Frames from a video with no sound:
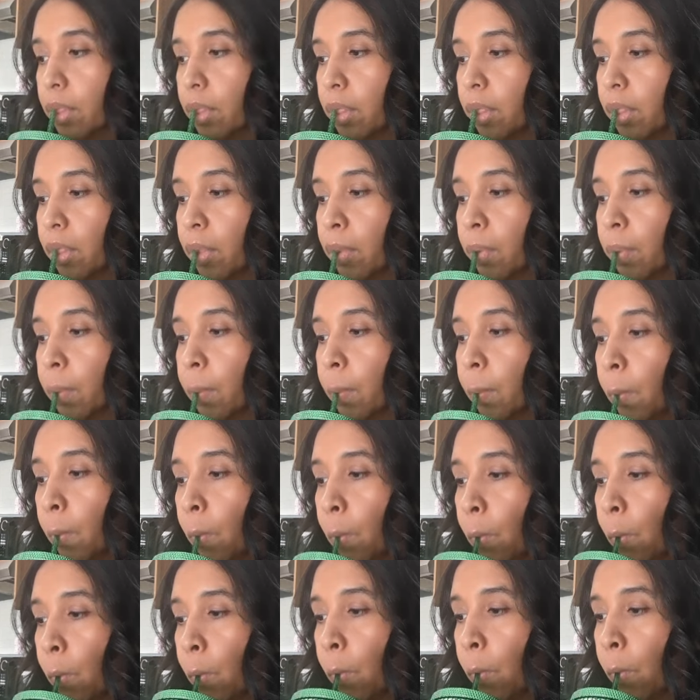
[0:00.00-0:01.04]
Now I'm going
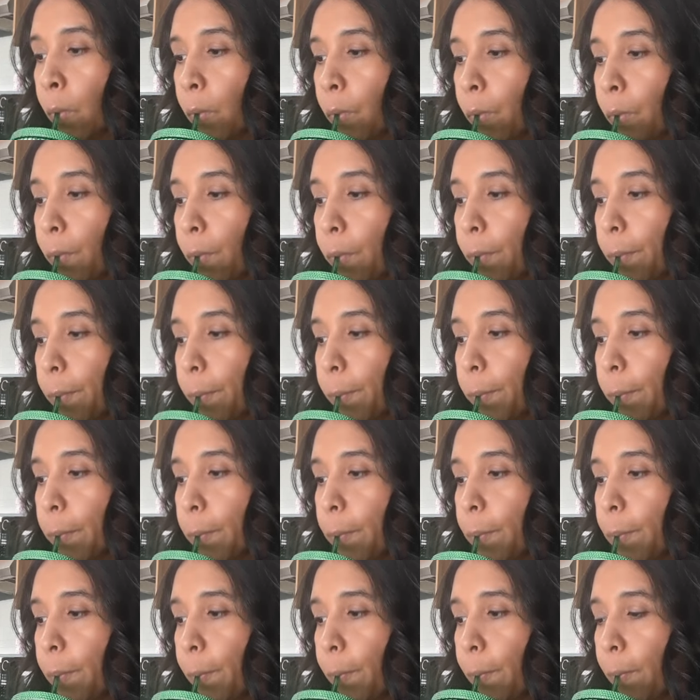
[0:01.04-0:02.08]
to track my
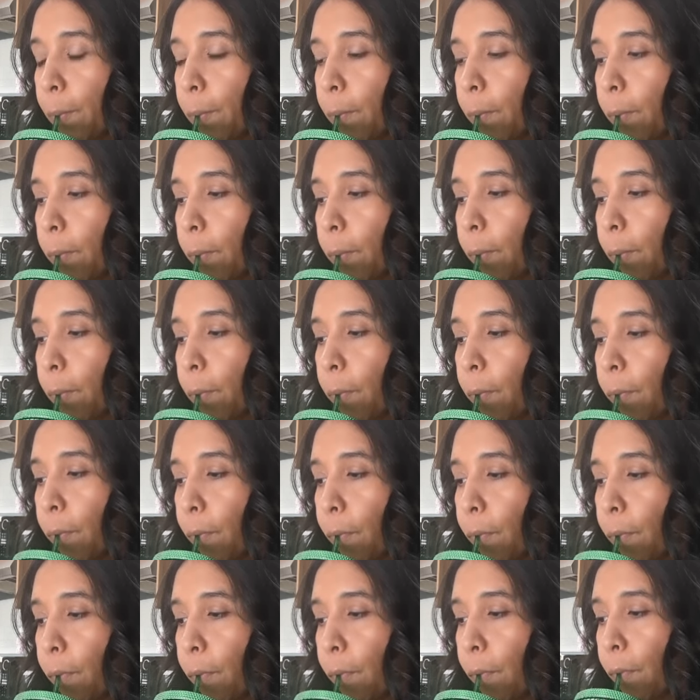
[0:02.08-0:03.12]
income
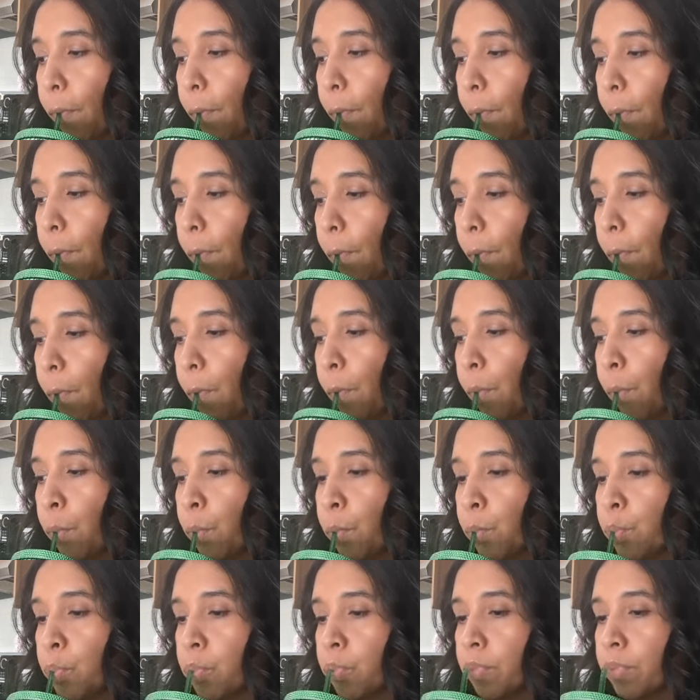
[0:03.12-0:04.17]
and my
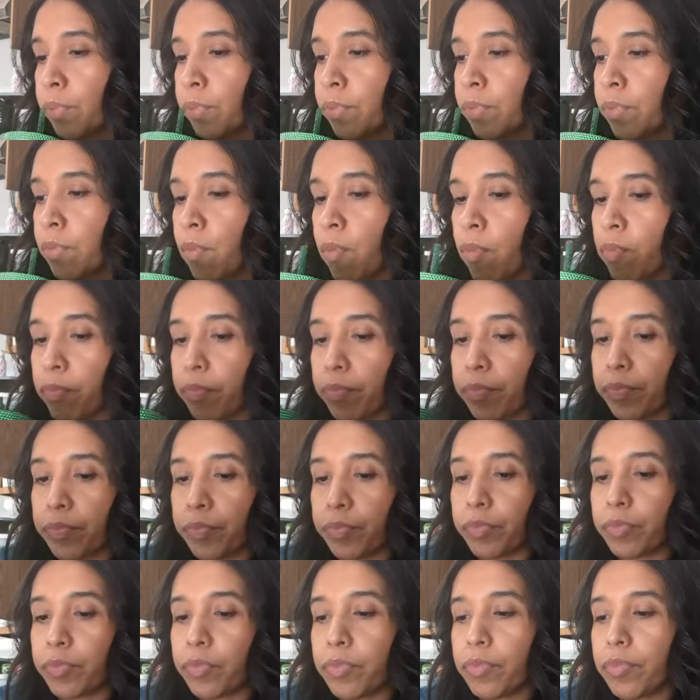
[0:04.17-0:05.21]
investments to see what my
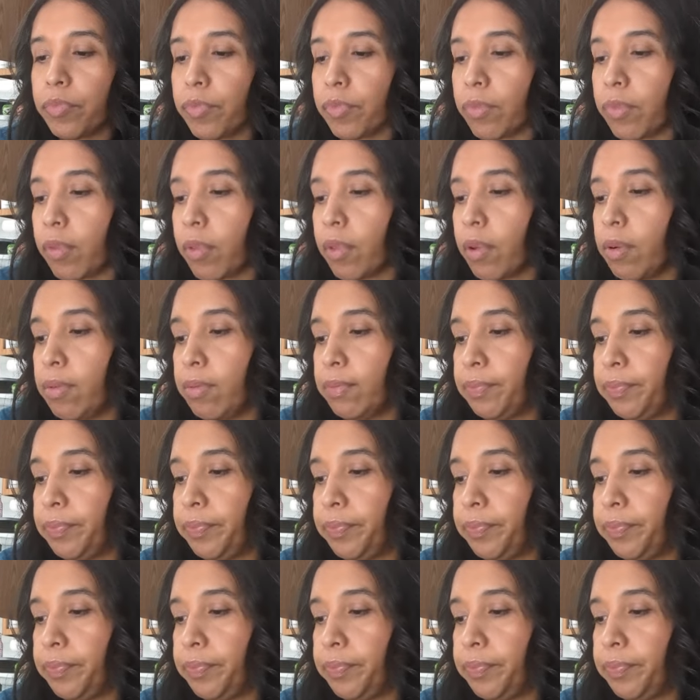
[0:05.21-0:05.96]
savings rate is.